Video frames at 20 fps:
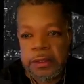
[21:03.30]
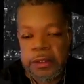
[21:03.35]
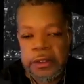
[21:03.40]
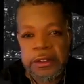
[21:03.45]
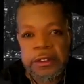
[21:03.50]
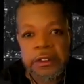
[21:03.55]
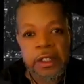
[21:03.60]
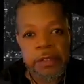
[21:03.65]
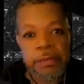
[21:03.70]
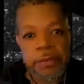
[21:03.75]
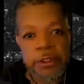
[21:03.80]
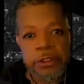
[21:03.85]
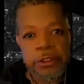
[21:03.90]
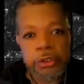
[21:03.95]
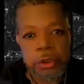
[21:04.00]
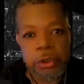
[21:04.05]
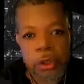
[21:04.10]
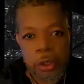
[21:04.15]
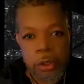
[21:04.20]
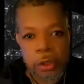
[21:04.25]

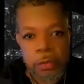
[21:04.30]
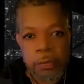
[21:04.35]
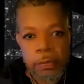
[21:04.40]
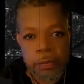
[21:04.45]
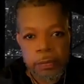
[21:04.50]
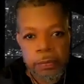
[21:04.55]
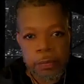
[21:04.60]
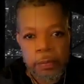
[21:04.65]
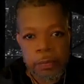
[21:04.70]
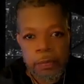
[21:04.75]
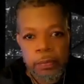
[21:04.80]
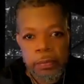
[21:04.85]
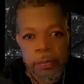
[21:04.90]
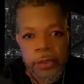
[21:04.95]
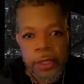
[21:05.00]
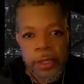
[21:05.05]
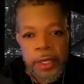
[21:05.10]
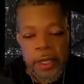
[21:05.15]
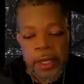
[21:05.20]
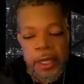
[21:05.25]
self-control
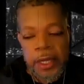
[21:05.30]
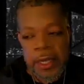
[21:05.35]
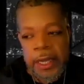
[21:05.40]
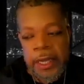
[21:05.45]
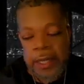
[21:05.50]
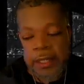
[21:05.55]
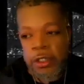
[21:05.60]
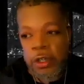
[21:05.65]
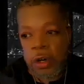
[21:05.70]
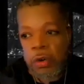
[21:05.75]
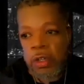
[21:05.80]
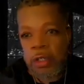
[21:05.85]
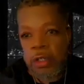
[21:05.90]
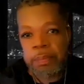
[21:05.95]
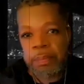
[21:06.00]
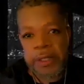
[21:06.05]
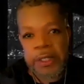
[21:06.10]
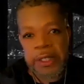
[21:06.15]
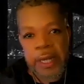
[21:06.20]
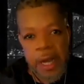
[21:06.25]
and
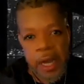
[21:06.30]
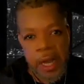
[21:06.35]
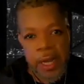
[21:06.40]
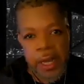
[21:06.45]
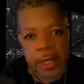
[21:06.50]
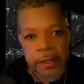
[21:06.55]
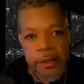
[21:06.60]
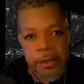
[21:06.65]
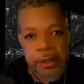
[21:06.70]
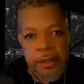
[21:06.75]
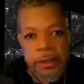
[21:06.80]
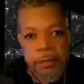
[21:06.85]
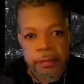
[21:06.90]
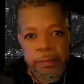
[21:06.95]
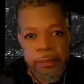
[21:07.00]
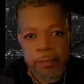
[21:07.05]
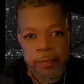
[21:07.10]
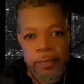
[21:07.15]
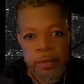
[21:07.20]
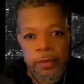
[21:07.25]
going beyond
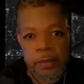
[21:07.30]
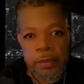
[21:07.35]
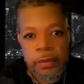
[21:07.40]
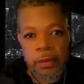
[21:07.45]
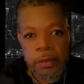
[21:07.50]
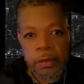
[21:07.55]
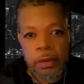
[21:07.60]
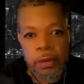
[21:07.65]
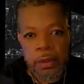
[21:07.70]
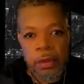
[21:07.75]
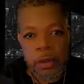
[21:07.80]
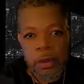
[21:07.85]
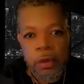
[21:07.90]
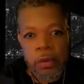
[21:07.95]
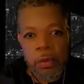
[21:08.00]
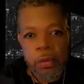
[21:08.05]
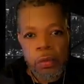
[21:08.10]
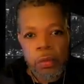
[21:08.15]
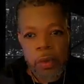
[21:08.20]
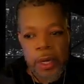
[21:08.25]

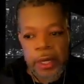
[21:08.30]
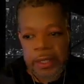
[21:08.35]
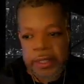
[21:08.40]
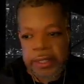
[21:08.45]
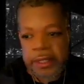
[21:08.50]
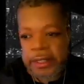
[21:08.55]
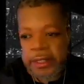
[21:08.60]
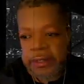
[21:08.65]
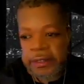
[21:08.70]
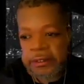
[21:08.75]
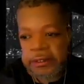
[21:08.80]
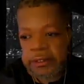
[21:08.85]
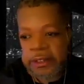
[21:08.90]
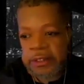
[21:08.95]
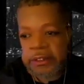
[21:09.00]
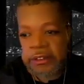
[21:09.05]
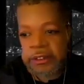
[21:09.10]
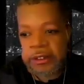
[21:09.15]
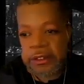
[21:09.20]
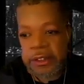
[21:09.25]
what is
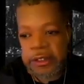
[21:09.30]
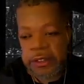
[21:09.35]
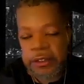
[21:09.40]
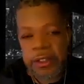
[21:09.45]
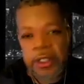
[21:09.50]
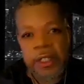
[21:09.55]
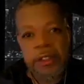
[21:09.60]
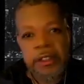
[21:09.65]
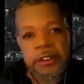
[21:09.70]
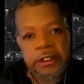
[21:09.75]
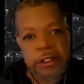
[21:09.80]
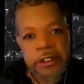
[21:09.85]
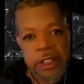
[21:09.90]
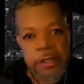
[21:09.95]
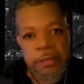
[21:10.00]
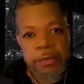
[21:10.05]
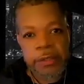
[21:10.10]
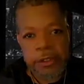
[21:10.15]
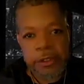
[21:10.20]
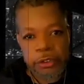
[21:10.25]
considered
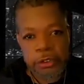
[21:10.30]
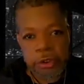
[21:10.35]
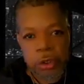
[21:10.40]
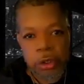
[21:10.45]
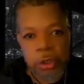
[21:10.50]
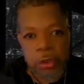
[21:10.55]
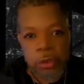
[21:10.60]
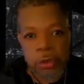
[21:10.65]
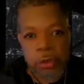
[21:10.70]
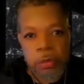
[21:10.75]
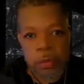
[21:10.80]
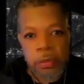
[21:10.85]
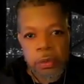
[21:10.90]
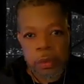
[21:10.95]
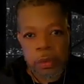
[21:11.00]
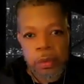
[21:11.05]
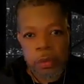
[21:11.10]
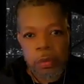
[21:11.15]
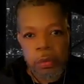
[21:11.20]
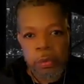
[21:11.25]
self-control,
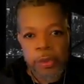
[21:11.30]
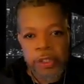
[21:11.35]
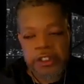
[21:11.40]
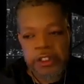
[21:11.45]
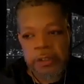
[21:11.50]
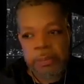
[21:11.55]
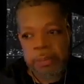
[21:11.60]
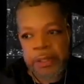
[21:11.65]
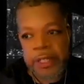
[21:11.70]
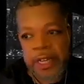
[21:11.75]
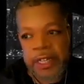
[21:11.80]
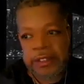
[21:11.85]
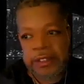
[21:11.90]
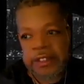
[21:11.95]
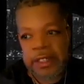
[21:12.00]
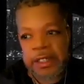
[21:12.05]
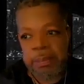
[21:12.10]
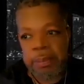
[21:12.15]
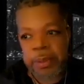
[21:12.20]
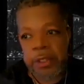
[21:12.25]
which implies
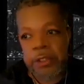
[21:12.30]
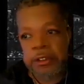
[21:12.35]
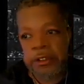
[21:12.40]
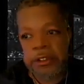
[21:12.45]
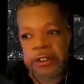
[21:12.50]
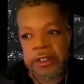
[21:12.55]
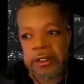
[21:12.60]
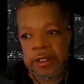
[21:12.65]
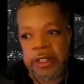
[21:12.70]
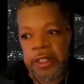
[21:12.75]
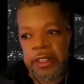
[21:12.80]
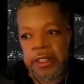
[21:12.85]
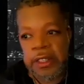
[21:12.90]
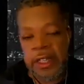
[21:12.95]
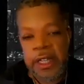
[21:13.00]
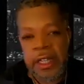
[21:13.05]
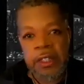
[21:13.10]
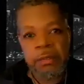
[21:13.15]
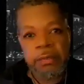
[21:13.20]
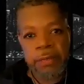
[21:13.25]
a person
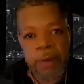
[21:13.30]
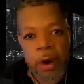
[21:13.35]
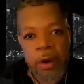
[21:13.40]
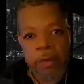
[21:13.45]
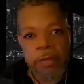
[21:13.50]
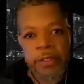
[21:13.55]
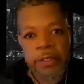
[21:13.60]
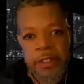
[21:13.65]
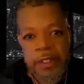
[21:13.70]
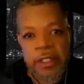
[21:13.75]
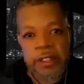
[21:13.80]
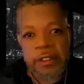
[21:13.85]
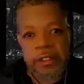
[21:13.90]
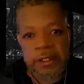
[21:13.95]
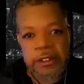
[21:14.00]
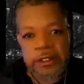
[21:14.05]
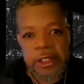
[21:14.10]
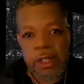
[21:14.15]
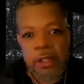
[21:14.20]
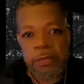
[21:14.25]
involving their
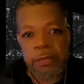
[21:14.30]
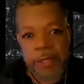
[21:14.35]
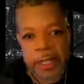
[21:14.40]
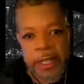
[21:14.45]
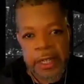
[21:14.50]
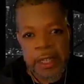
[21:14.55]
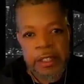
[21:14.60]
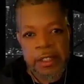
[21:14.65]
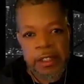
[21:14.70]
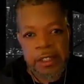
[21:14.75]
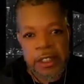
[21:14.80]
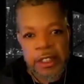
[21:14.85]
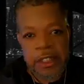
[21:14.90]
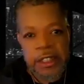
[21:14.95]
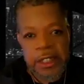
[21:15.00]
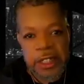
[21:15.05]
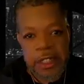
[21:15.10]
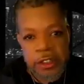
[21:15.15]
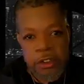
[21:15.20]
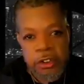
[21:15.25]
self in
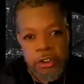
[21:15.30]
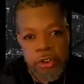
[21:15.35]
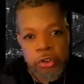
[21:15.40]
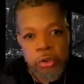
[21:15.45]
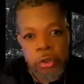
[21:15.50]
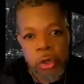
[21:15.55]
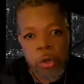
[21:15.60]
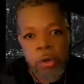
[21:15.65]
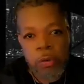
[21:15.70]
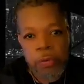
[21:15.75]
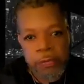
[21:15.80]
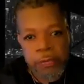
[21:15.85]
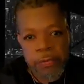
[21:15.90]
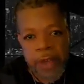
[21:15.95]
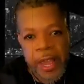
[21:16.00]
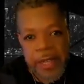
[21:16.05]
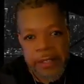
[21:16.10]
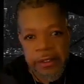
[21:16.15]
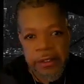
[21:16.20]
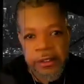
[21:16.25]
the control
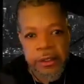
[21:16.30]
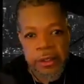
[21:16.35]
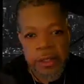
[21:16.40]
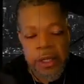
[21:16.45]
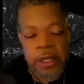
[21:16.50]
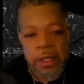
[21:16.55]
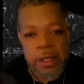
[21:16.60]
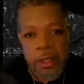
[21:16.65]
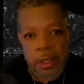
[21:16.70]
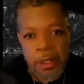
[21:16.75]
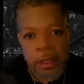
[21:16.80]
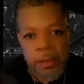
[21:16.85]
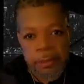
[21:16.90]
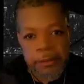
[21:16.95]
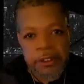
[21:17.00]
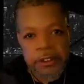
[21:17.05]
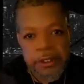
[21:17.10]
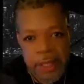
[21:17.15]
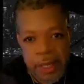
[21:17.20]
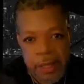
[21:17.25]
factor
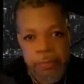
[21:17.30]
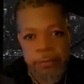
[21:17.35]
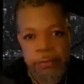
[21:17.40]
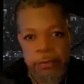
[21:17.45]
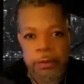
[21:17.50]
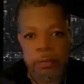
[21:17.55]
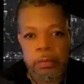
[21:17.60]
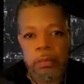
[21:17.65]
of self.